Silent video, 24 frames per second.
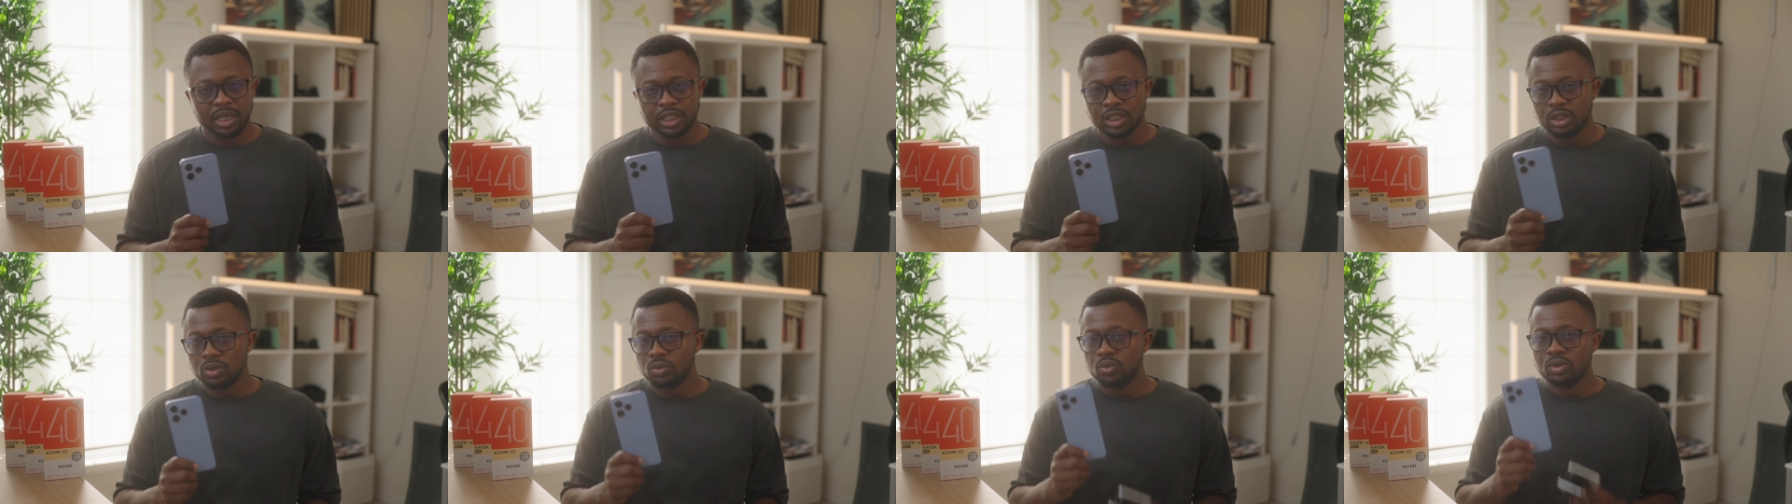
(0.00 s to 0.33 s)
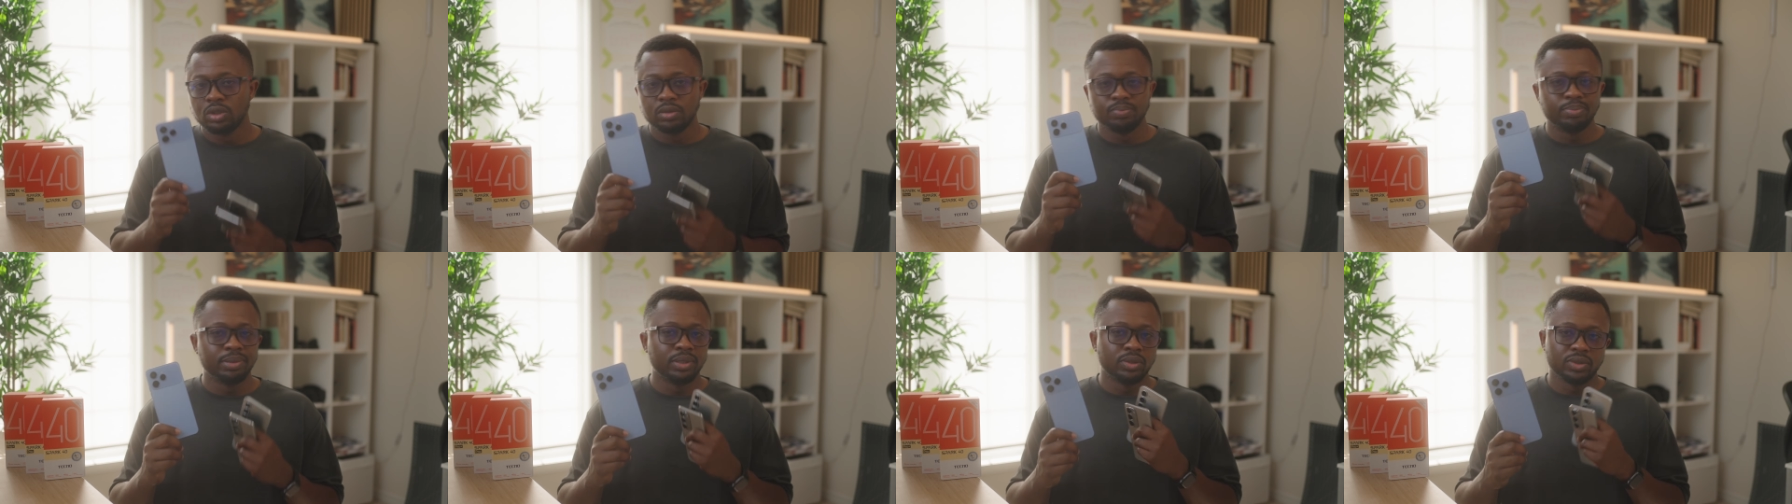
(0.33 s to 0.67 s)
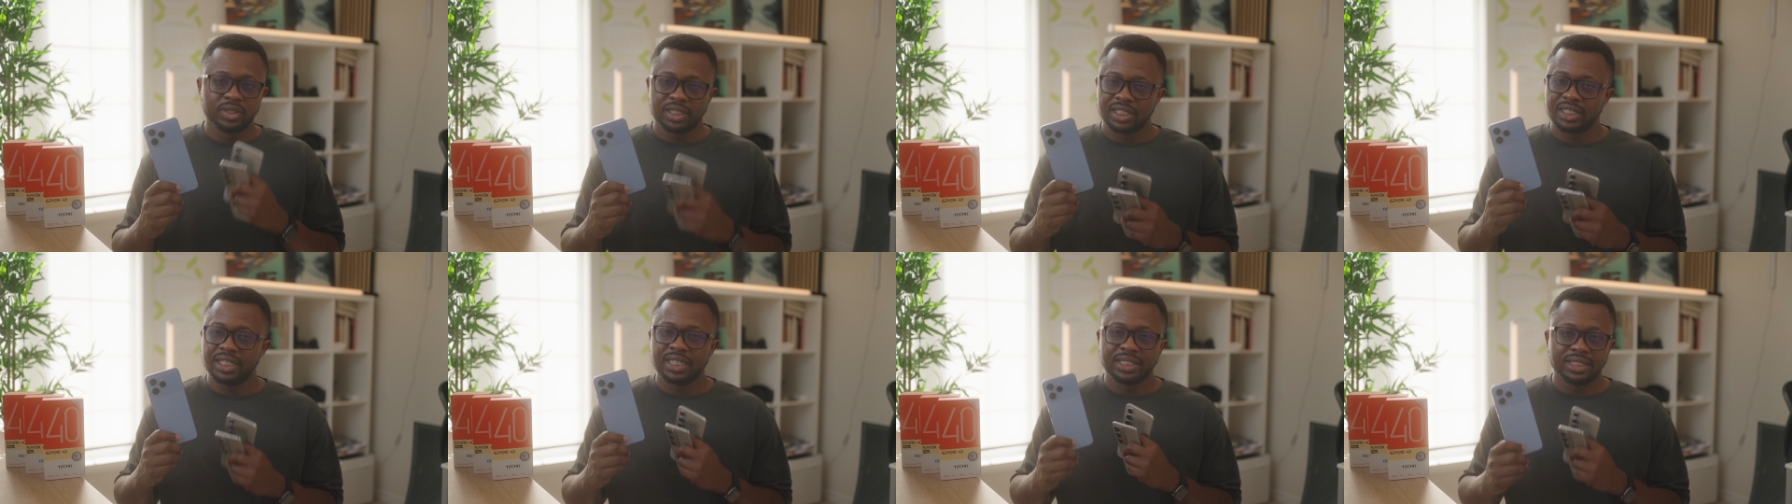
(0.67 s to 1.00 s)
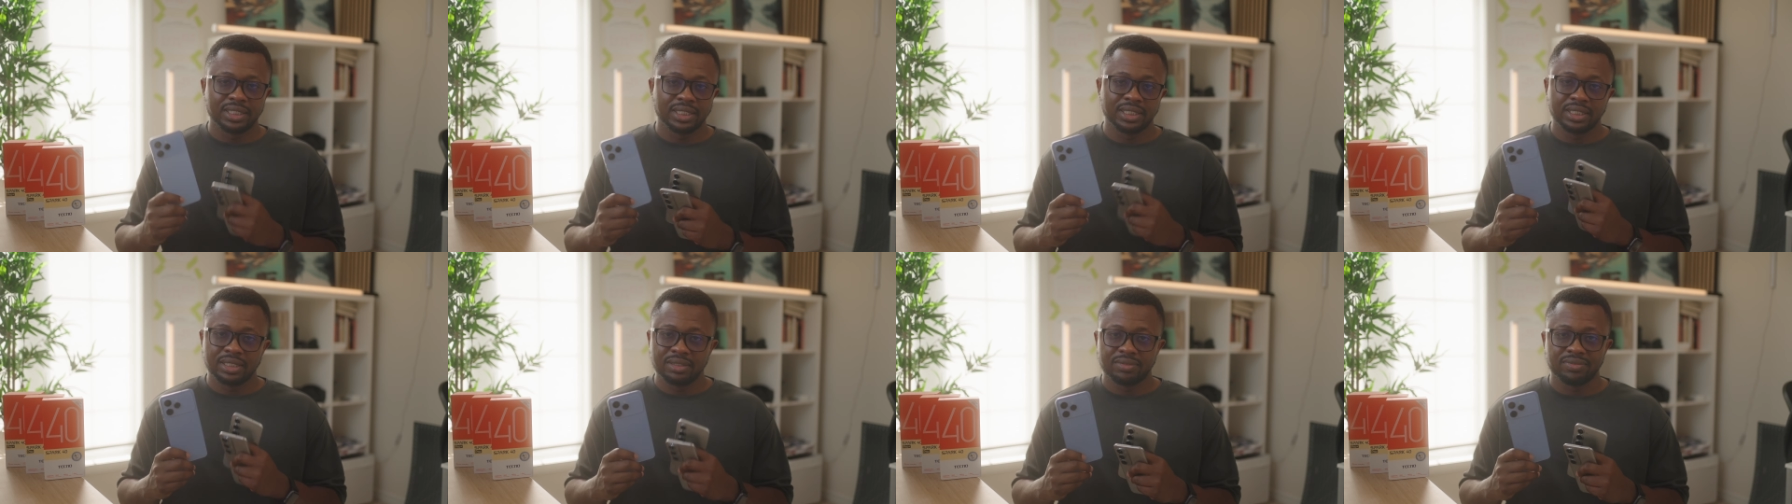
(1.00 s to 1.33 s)
you won't be looking at
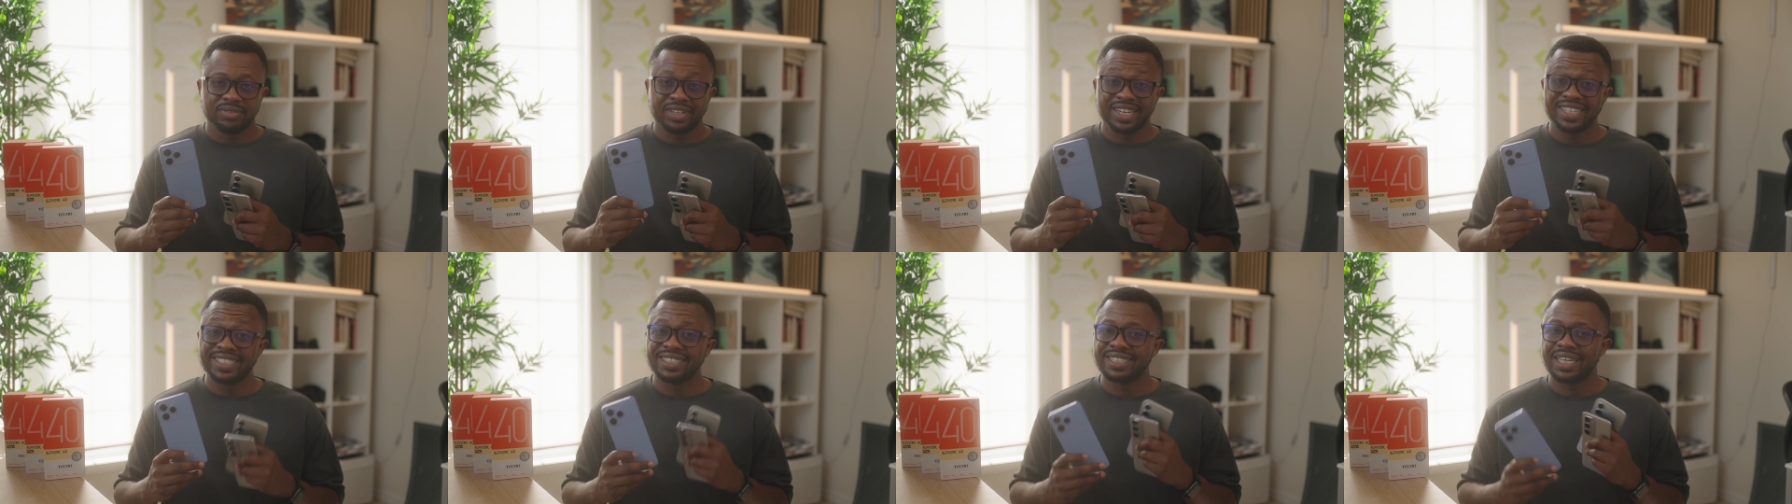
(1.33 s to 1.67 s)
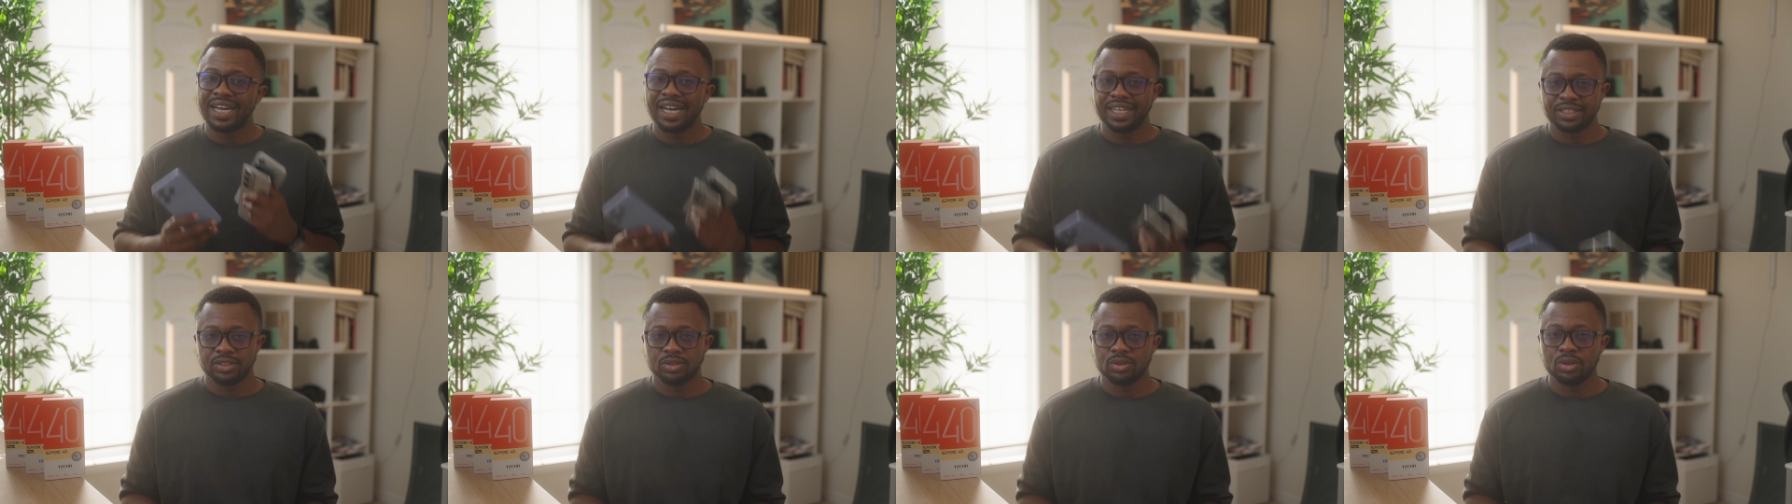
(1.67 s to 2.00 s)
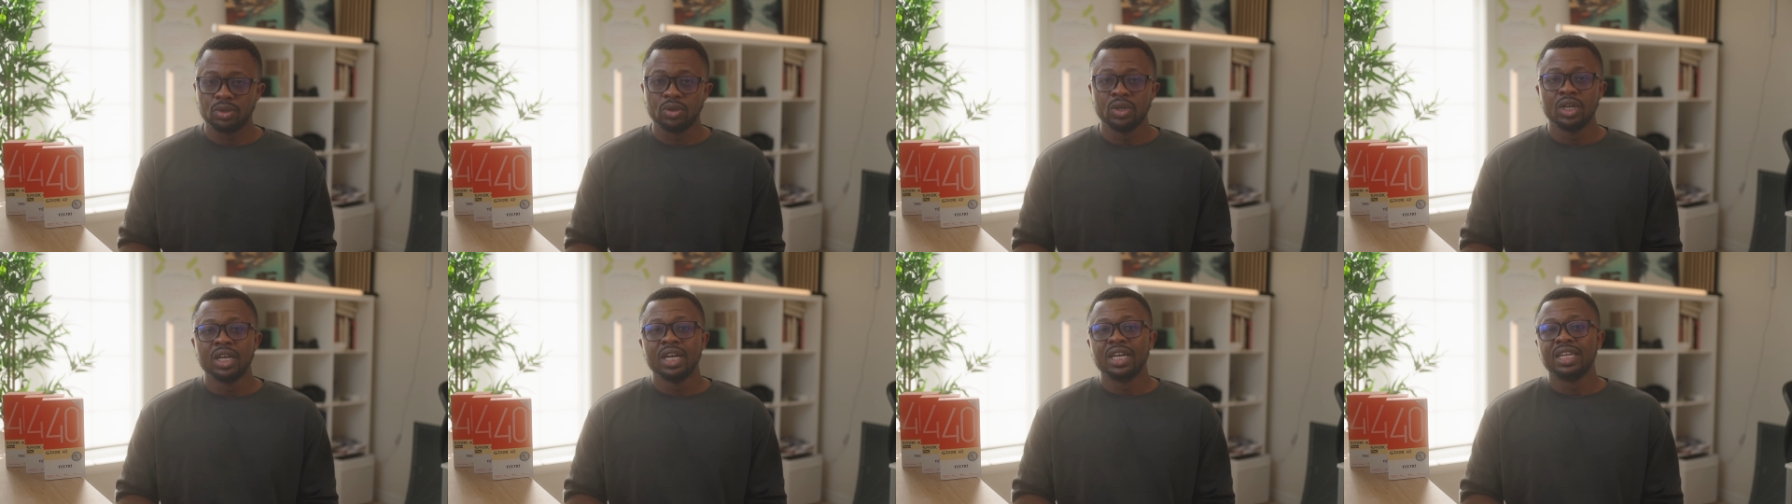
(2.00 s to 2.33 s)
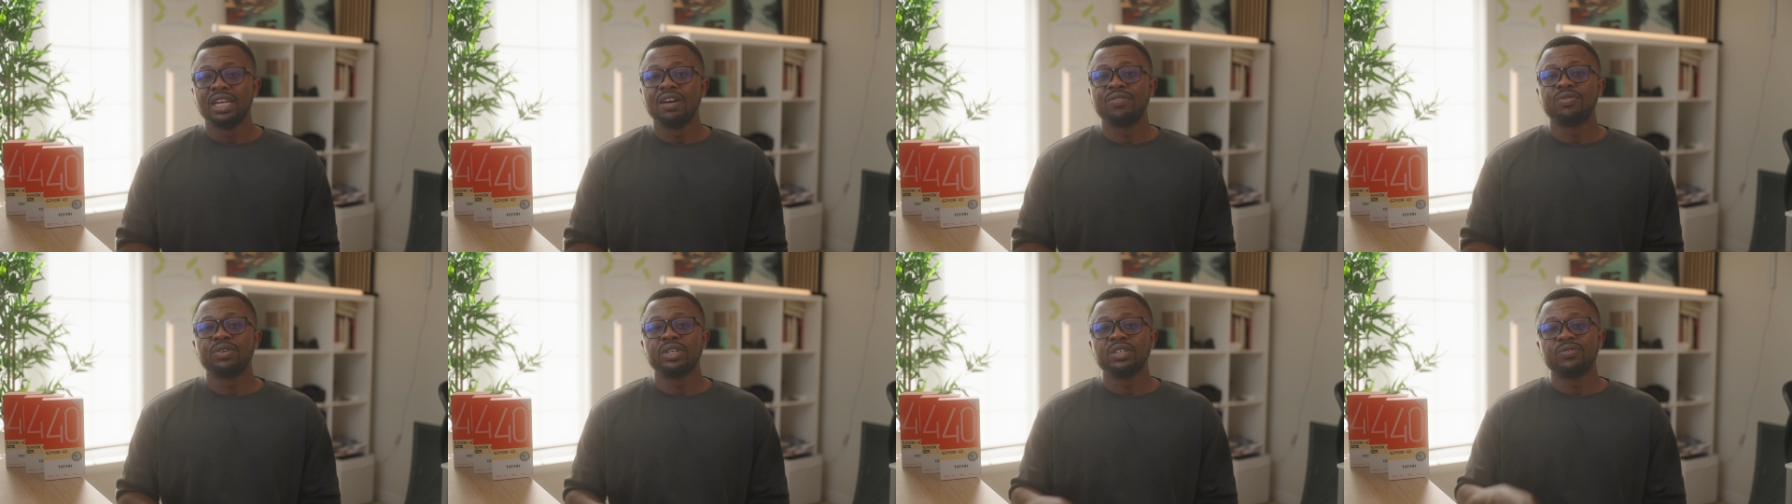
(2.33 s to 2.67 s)
this device at all.
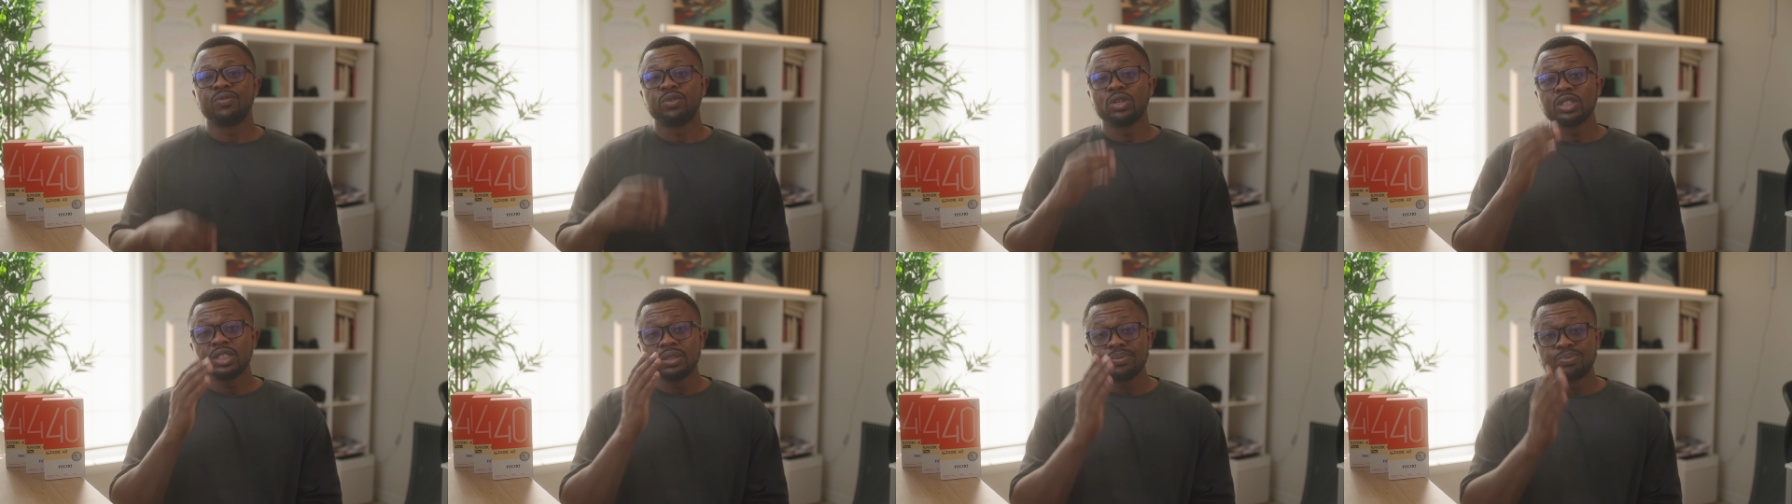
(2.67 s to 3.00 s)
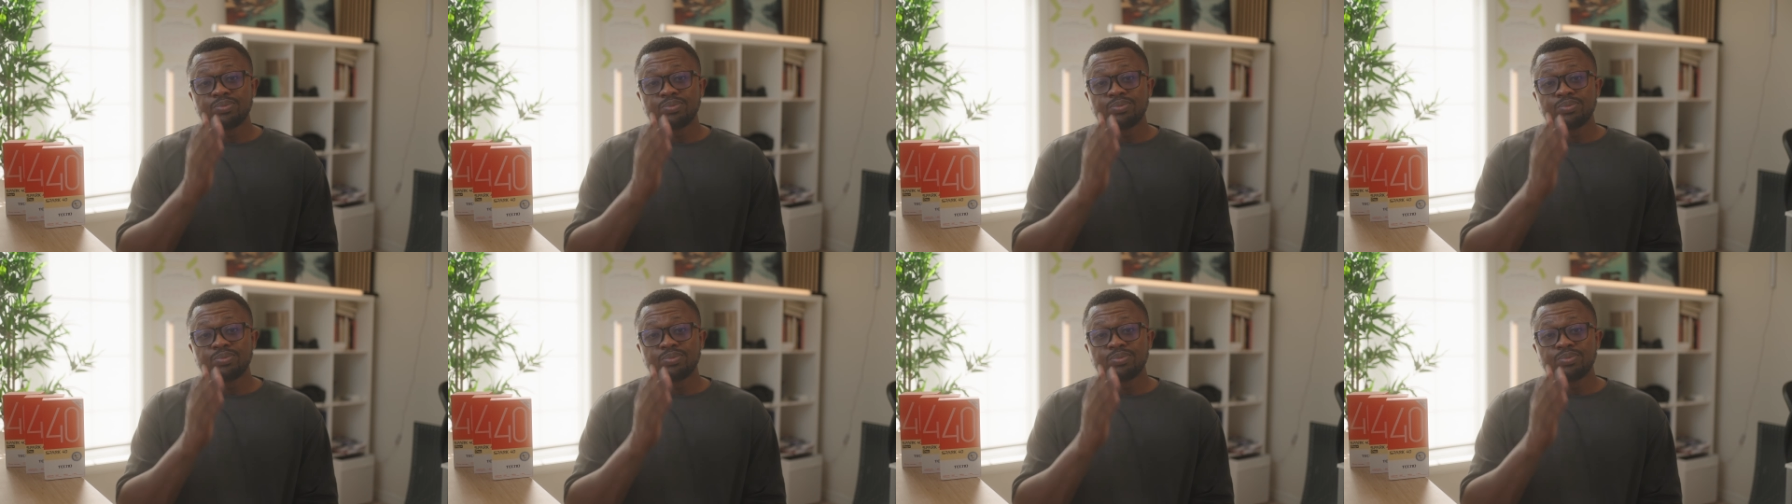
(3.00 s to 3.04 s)
Now for the 40